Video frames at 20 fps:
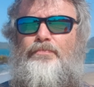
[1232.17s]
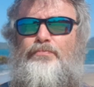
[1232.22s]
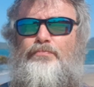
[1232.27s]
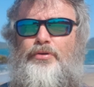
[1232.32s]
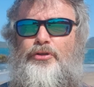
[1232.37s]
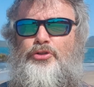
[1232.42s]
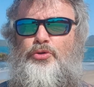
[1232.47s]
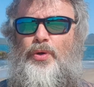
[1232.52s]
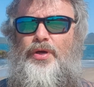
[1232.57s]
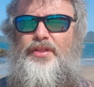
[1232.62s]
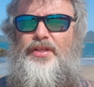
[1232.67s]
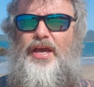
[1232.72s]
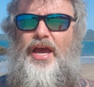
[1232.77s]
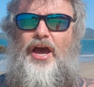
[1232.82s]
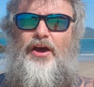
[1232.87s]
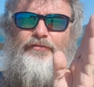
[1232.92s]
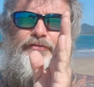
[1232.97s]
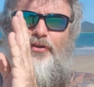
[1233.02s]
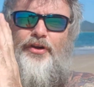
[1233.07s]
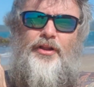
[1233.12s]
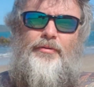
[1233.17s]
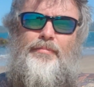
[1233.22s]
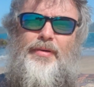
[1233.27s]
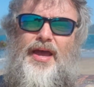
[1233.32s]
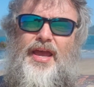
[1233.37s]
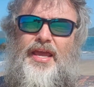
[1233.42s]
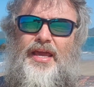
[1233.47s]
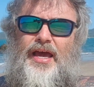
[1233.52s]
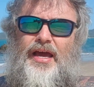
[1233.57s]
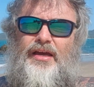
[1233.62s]
between the Alpha and
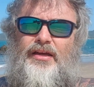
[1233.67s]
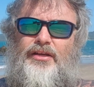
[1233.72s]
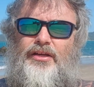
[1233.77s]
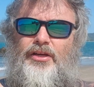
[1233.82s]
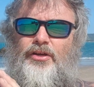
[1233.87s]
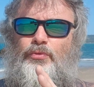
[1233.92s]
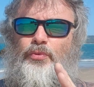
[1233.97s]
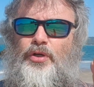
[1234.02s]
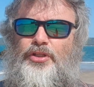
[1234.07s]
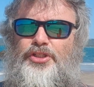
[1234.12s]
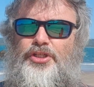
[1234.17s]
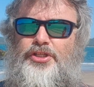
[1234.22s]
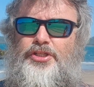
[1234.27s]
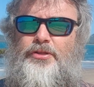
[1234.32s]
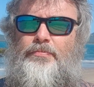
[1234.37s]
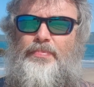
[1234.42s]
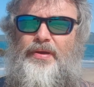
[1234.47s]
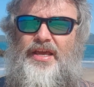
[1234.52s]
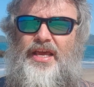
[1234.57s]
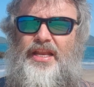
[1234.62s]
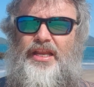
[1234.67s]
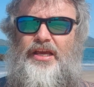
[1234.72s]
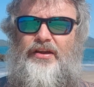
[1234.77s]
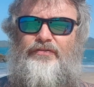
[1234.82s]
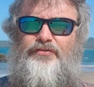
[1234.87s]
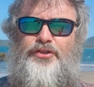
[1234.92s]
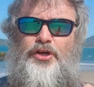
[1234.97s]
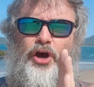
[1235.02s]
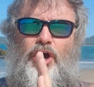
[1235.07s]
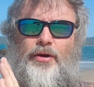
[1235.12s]
Omega, which is the beginning
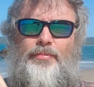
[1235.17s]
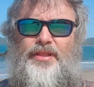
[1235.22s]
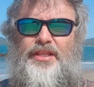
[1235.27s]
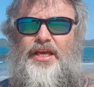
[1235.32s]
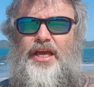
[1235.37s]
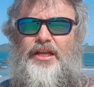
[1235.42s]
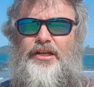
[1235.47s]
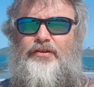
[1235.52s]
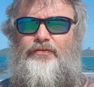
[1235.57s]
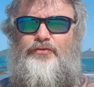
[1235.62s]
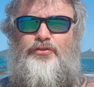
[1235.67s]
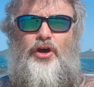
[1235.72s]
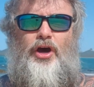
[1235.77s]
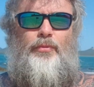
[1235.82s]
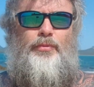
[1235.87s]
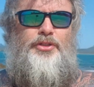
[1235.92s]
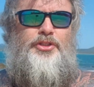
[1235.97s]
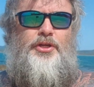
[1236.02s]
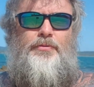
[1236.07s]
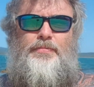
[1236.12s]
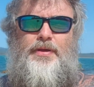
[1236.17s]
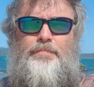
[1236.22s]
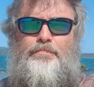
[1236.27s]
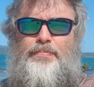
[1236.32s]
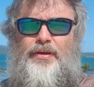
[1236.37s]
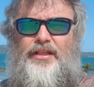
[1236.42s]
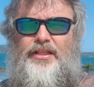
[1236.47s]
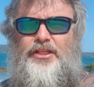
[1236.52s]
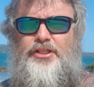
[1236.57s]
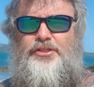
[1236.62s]
of time and the end of time, which can be
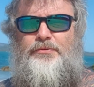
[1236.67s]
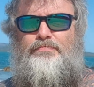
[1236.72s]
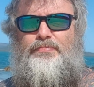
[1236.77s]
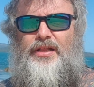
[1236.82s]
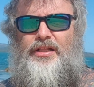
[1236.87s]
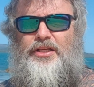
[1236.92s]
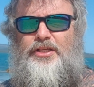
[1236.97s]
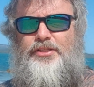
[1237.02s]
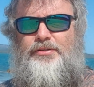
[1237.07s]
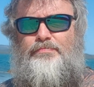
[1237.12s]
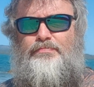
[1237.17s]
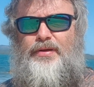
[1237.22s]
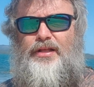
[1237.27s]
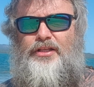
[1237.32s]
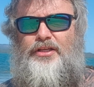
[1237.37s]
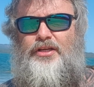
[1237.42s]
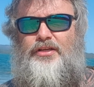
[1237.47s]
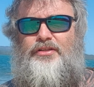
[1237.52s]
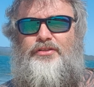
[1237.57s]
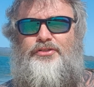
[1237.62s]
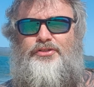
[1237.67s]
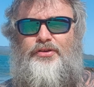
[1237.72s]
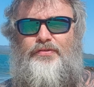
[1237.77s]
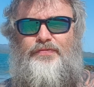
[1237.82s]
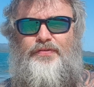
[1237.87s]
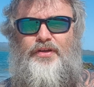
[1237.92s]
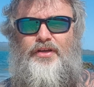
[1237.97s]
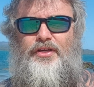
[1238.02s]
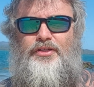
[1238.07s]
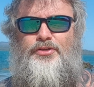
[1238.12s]
billions and billions and billions
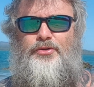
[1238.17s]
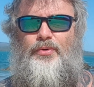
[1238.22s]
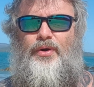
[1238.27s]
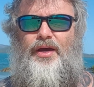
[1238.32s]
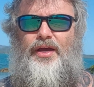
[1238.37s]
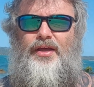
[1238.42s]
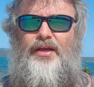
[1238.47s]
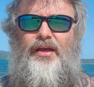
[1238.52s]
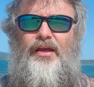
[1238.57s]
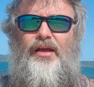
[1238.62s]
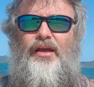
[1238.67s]
of years away,